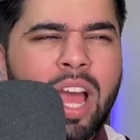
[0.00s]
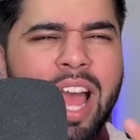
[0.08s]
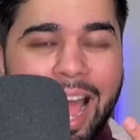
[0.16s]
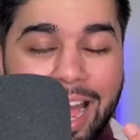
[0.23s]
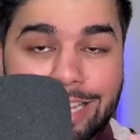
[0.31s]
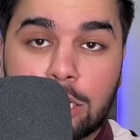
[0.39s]

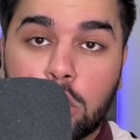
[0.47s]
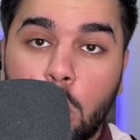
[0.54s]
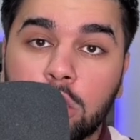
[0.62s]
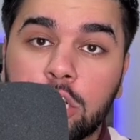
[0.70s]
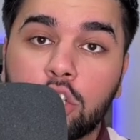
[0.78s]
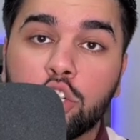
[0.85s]
as long
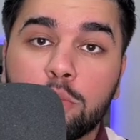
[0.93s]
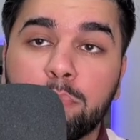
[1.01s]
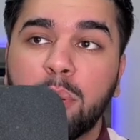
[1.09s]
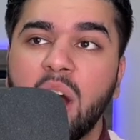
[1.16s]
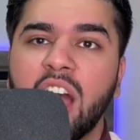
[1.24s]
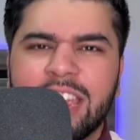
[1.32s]
as you
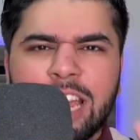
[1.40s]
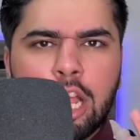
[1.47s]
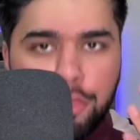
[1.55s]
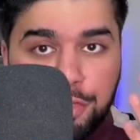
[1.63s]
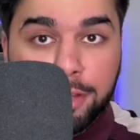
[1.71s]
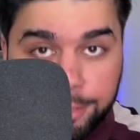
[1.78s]
buy
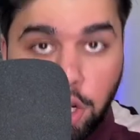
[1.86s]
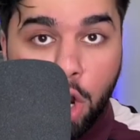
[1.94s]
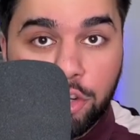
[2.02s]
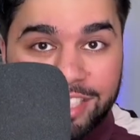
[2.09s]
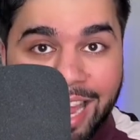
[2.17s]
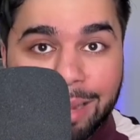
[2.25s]
the
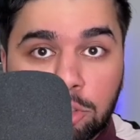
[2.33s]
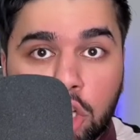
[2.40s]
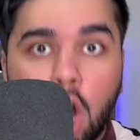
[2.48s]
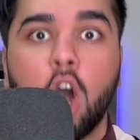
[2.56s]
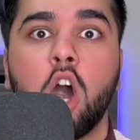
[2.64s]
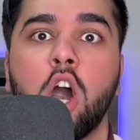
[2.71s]
goddamn
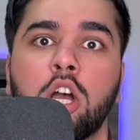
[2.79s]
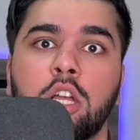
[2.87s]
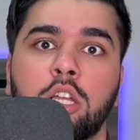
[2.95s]
car.